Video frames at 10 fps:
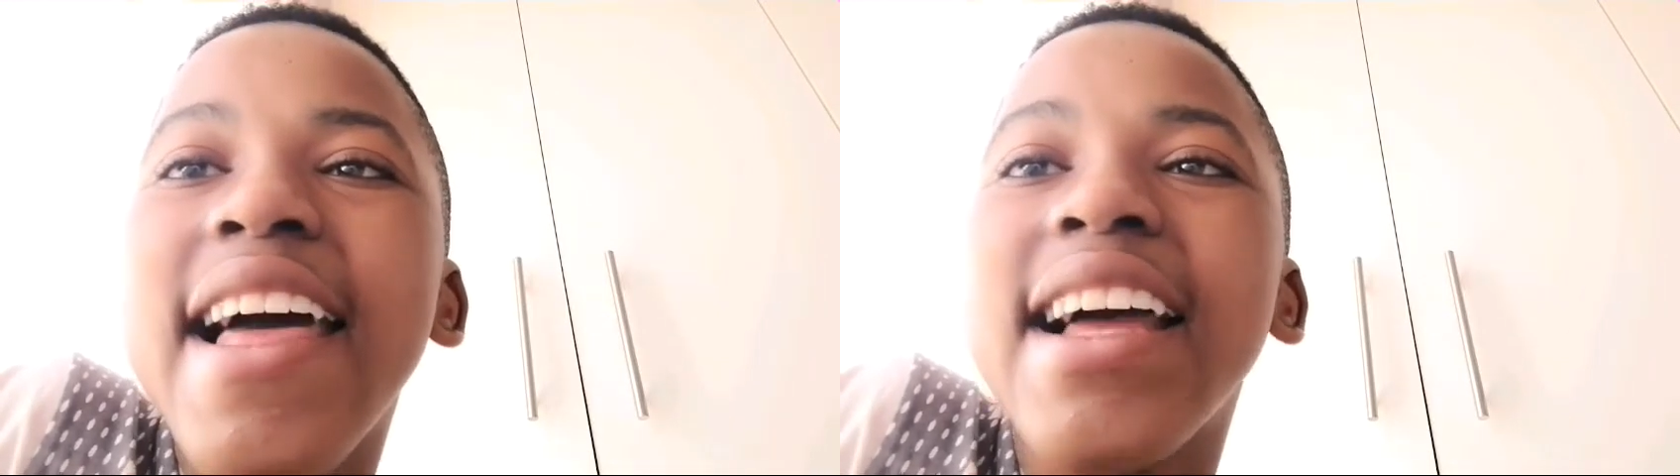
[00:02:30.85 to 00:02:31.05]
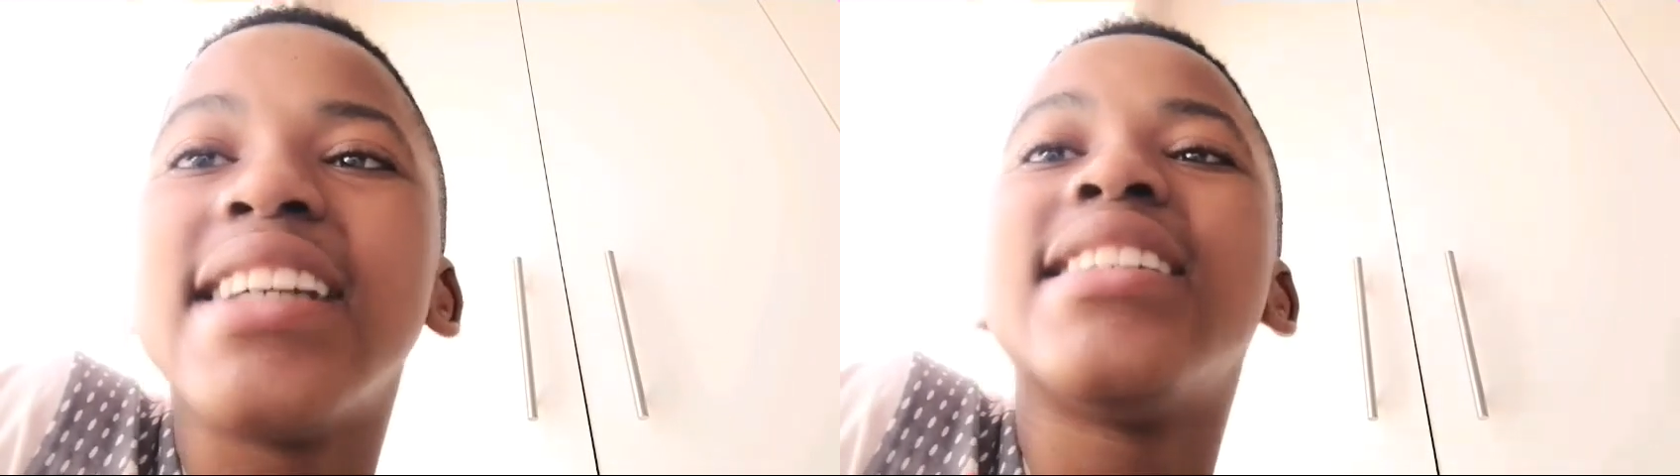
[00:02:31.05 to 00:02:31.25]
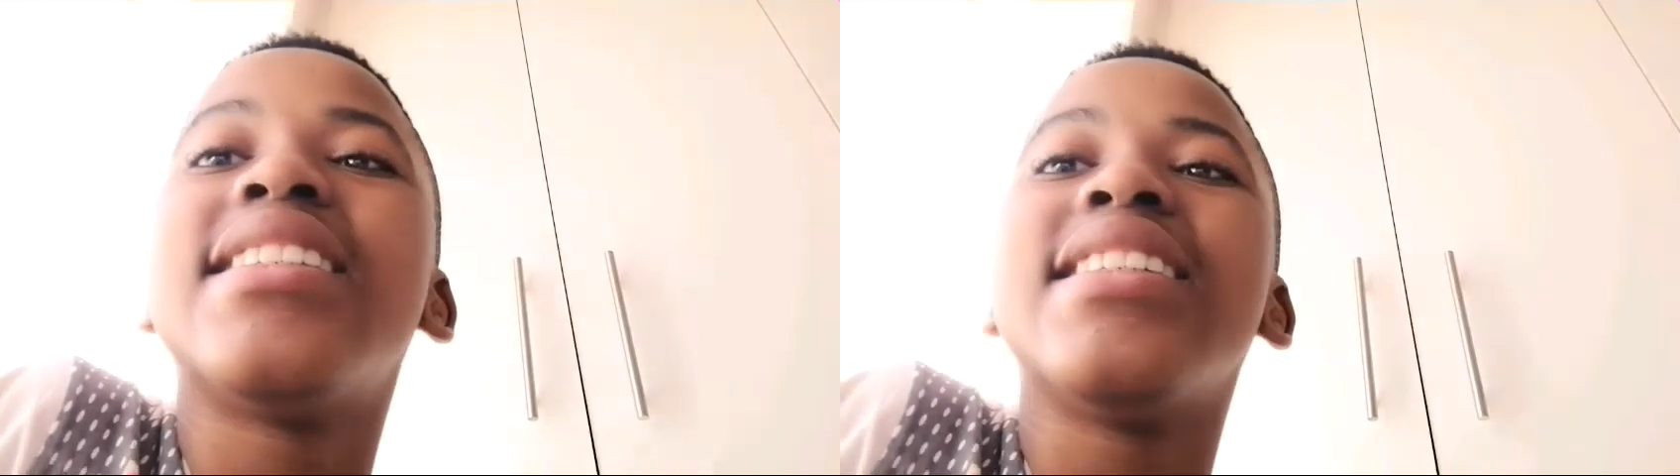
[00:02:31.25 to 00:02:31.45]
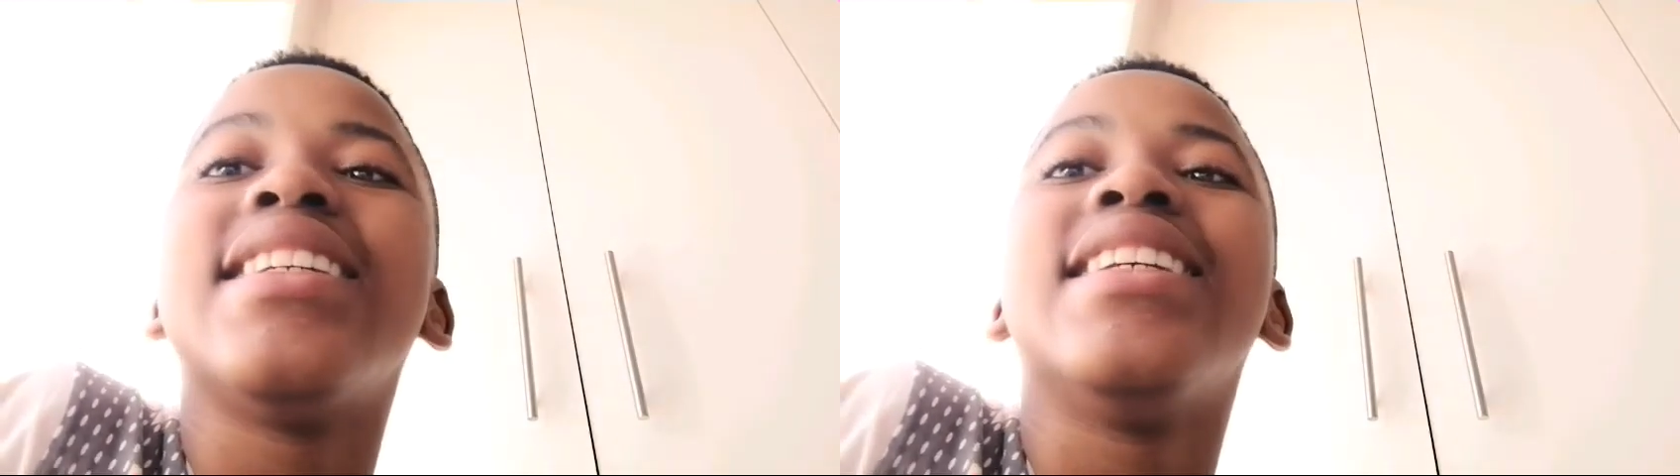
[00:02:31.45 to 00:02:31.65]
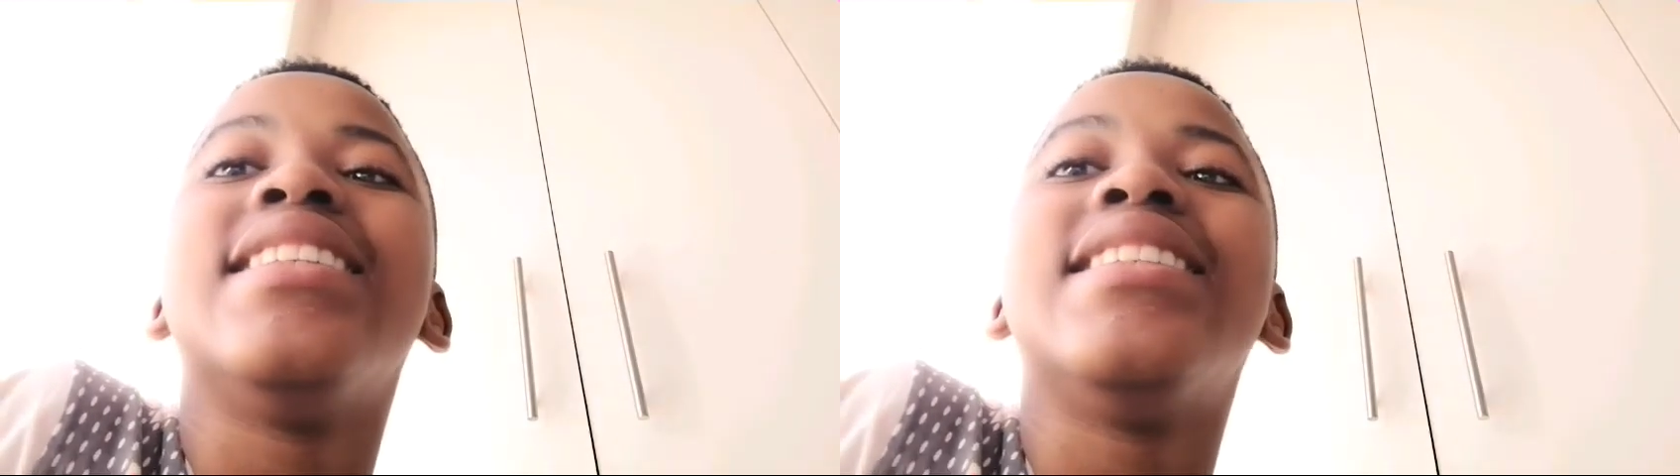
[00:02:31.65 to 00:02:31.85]
as
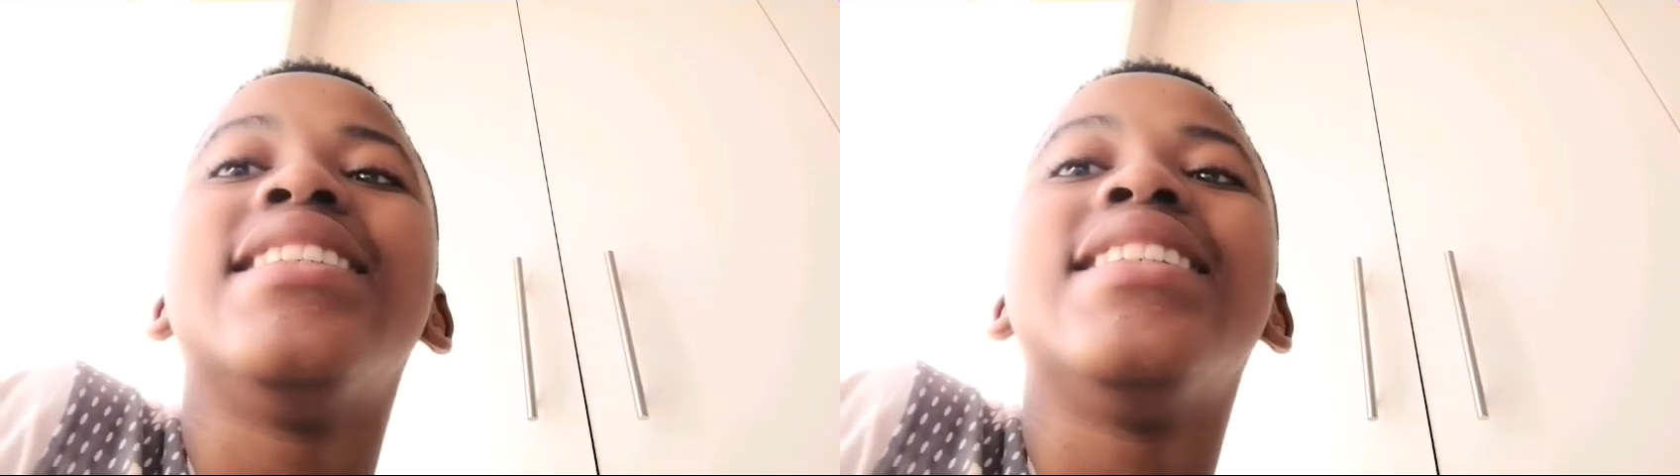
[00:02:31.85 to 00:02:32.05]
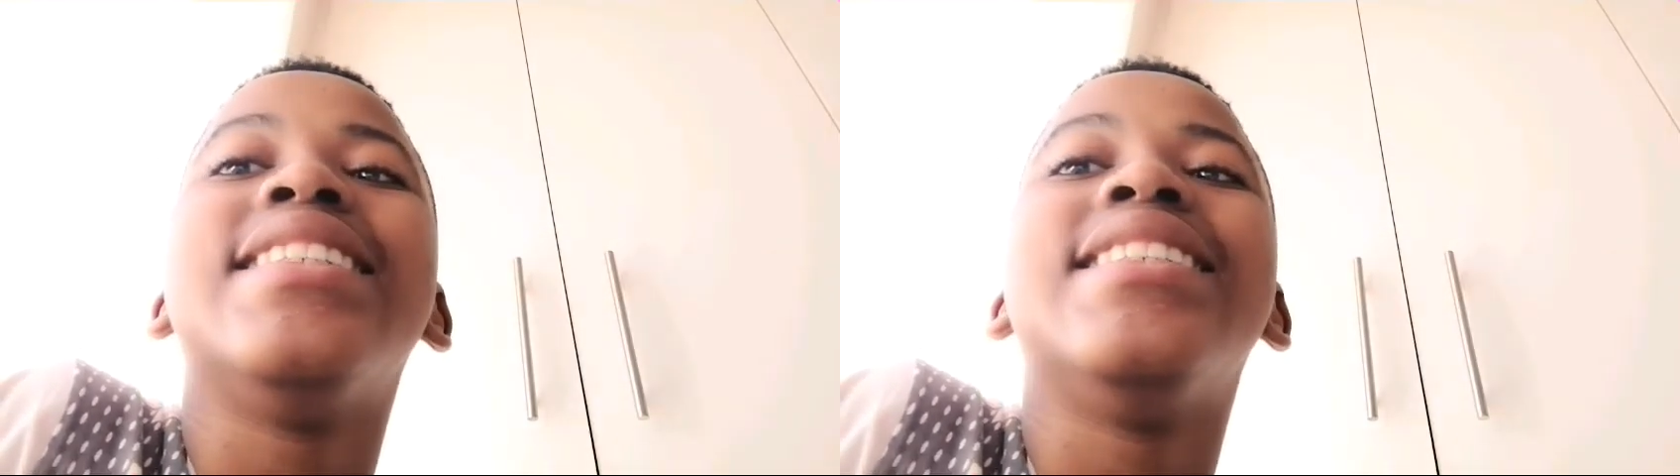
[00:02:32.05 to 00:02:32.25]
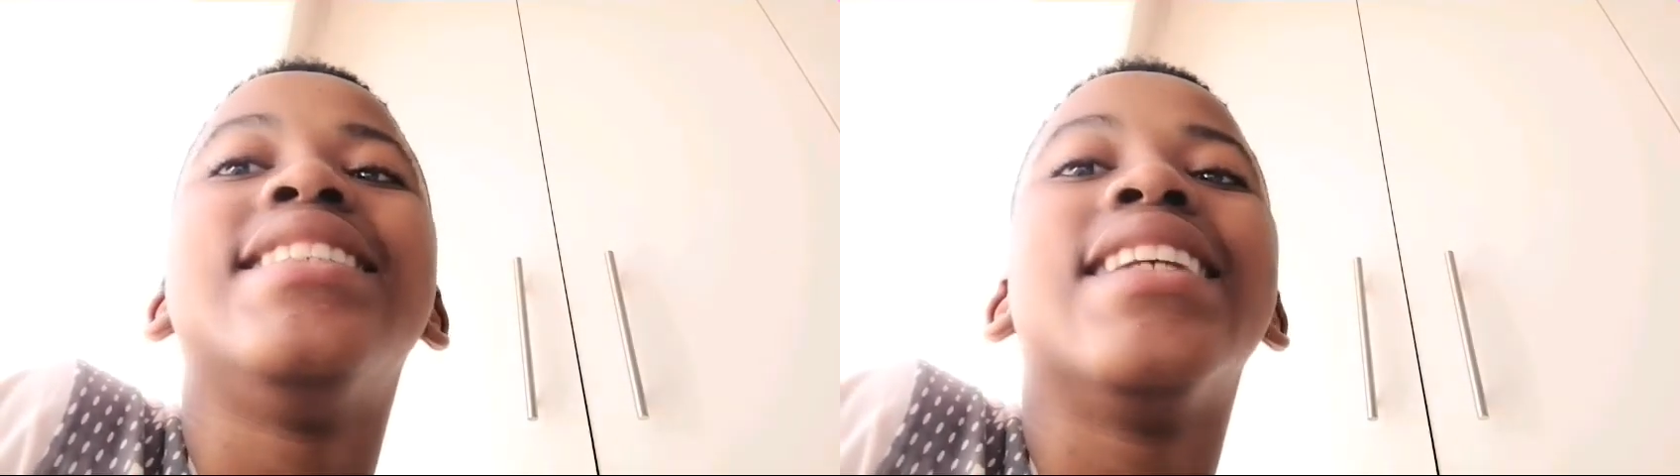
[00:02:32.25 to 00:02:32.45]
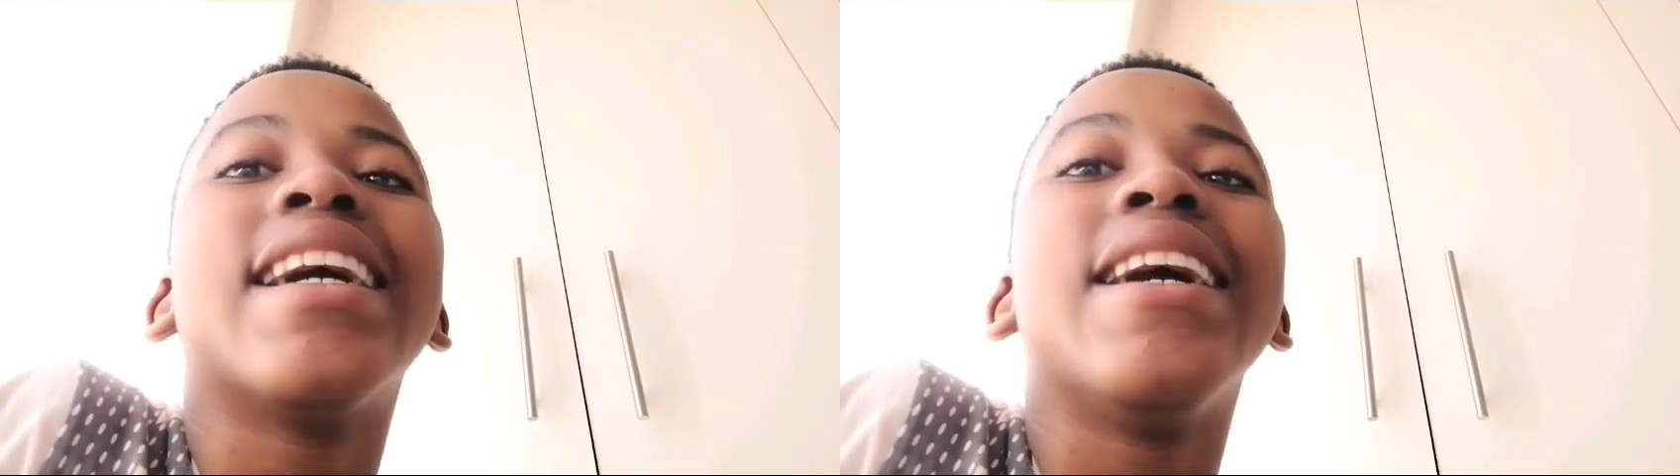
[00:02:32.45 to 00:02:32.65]
it is